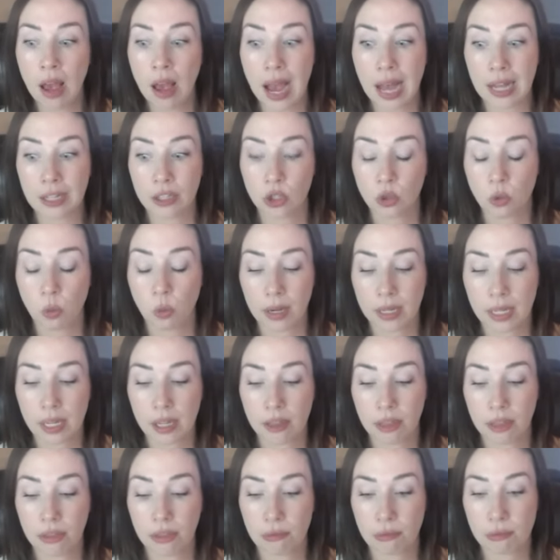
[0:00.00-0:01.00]
at
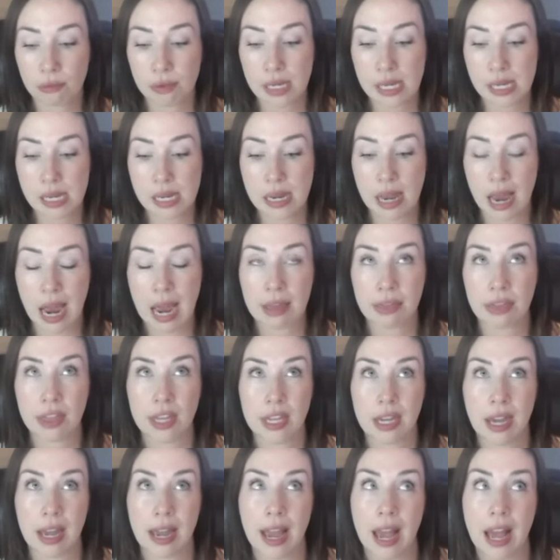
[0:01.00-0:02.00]
23, I
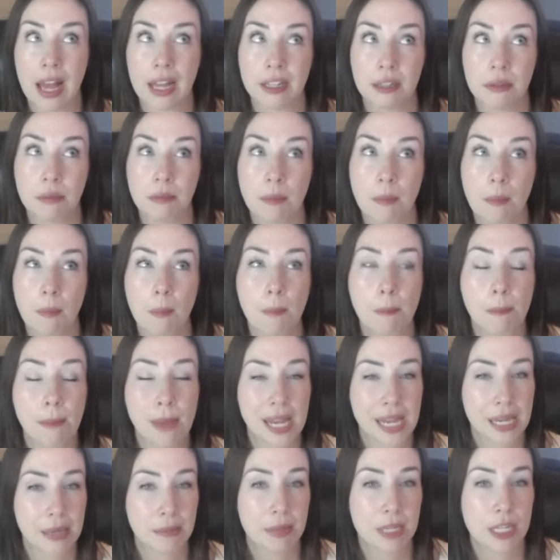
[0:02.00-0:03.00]
think I had
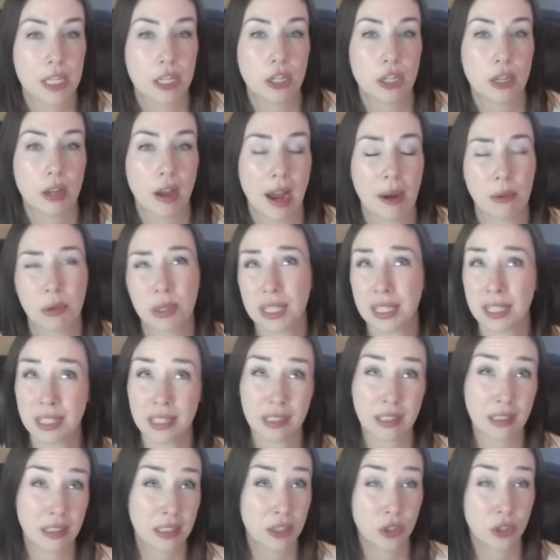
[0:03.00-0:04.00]
maybe, I was
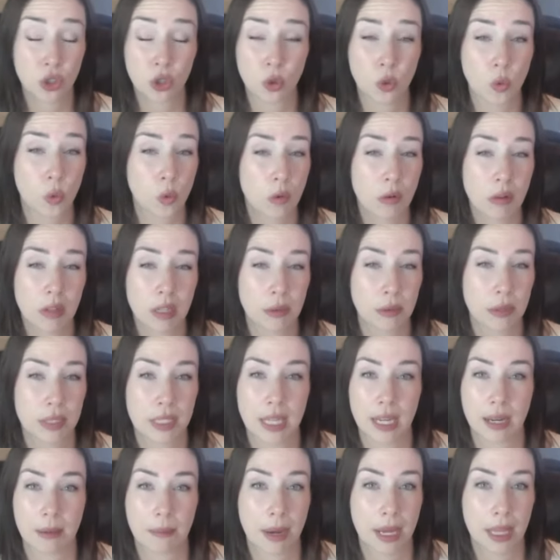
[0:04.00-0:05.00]
still in school. It
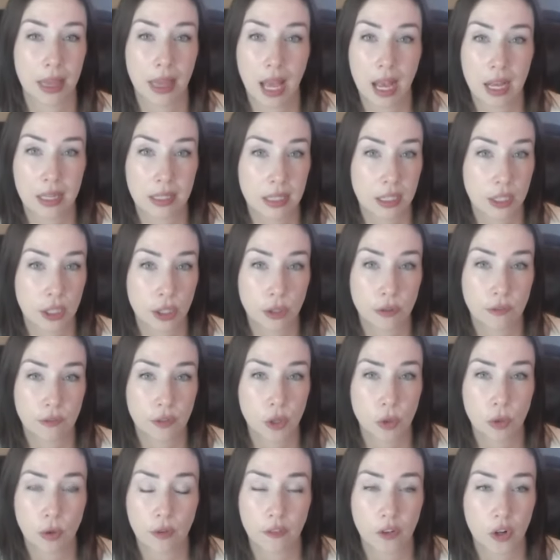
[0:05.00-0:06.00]
was like my last year
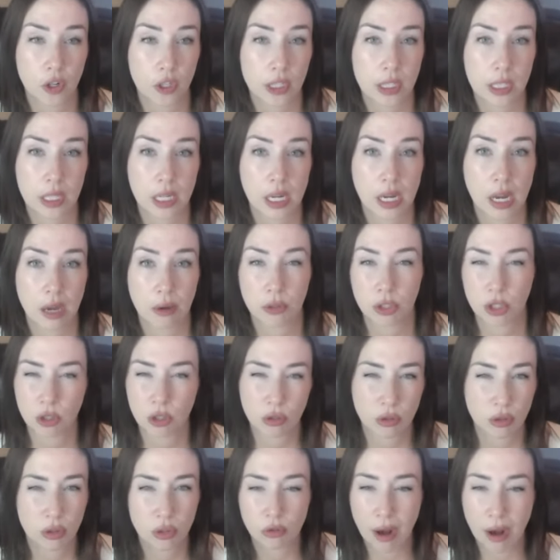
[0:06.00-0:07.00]
of university. I was
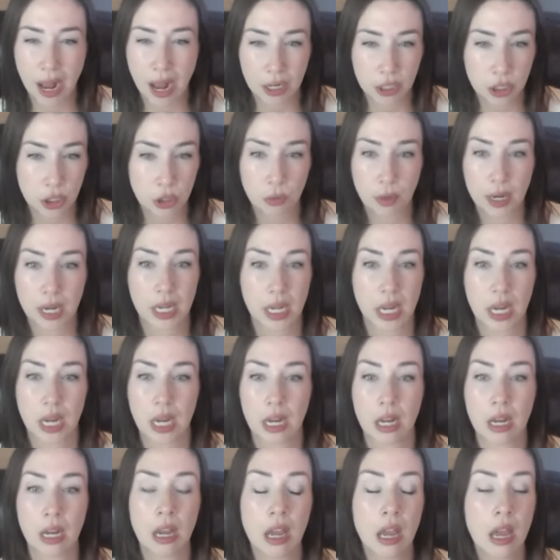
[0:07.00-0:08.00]

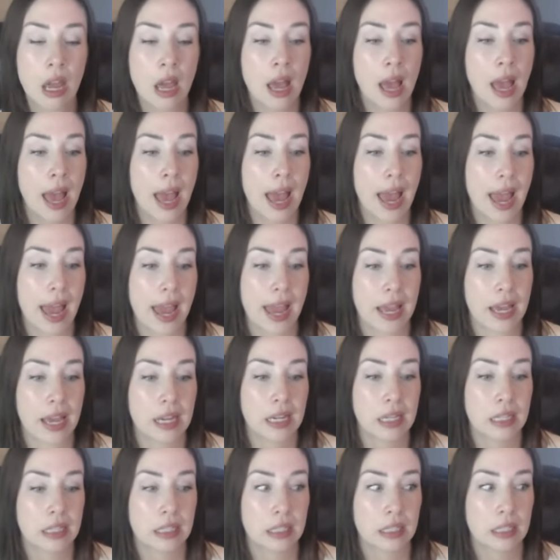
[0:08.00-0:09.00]
graduating
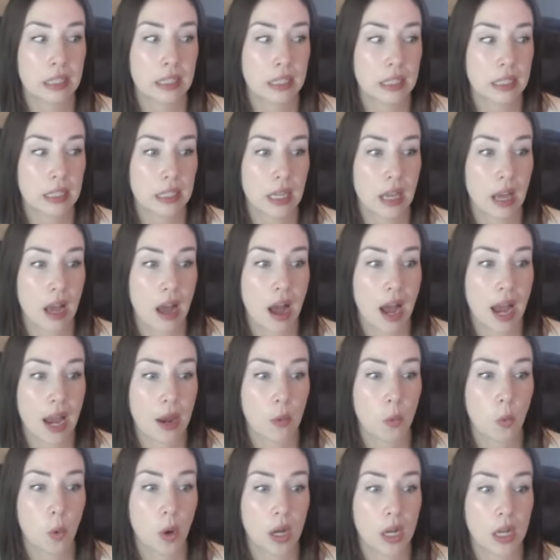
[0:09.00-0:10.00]
and
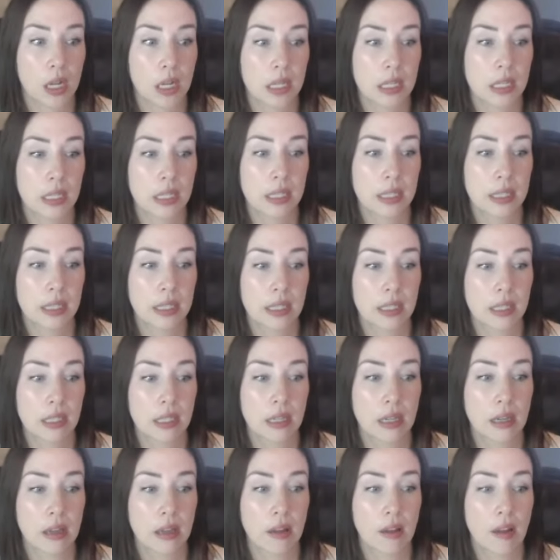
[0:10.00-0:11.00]
I was
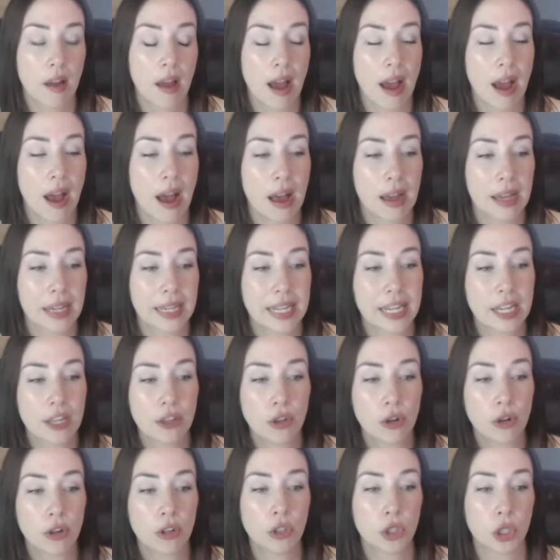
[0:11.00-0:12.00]

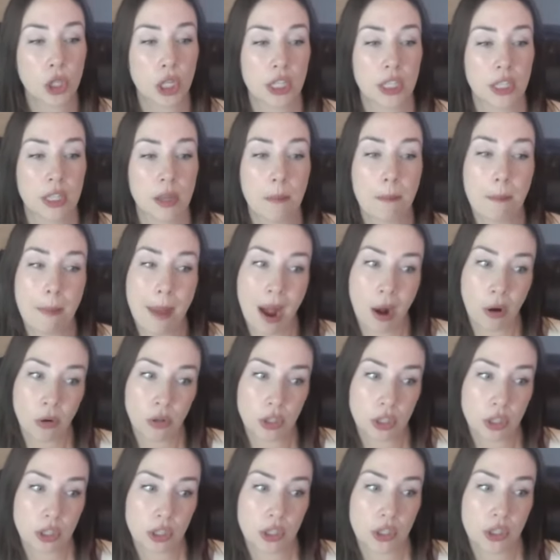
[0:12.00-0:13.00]
either just
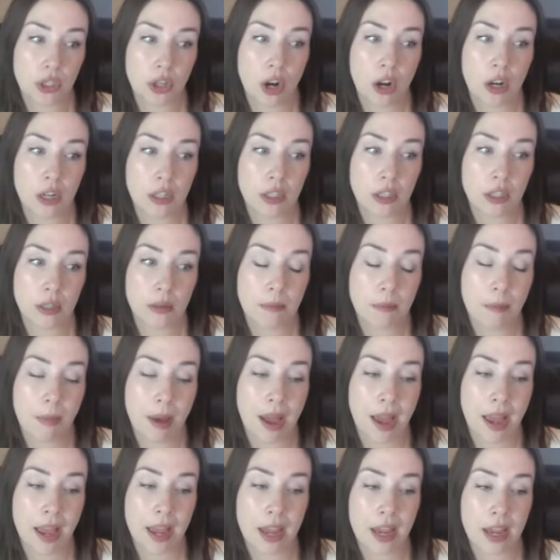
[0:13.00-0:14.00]
about to start
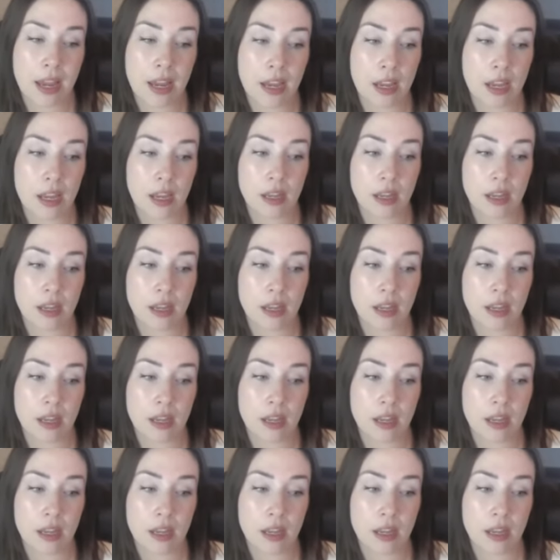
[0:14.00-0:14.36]
my